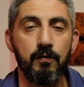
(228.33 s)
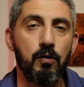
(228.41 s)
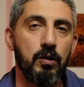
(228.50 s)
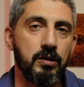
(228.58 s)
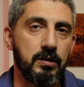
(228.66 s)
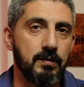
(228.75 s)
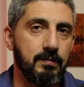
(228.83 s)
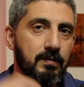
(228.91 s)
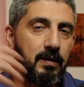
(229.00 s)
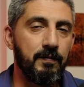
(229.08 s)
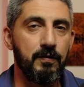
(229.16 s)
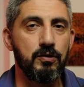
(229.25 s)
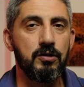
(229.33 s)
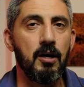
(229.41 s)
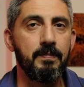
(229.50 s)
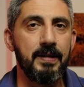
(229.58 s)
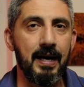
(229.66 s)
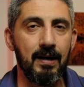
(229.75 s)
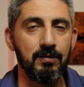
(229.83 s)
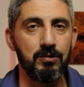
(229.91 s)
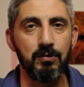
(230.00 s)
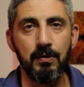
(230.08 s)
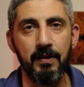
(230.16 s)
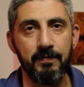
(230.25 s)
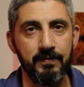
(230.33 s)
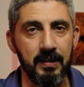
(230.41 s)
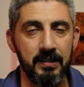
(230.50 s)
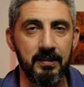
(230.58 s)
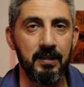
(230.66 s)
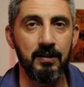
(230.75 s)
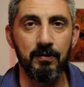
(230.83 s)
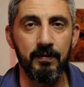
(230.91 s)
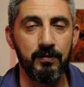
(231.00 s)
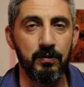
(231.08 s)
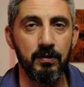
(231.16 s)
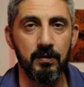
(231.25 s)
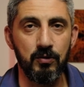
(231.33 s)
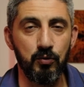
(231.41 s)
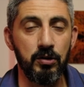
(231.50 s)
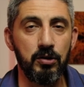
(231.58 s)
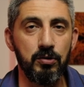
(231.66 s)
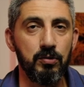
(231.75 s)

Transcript: Of course, if you stop down to f16 or f22,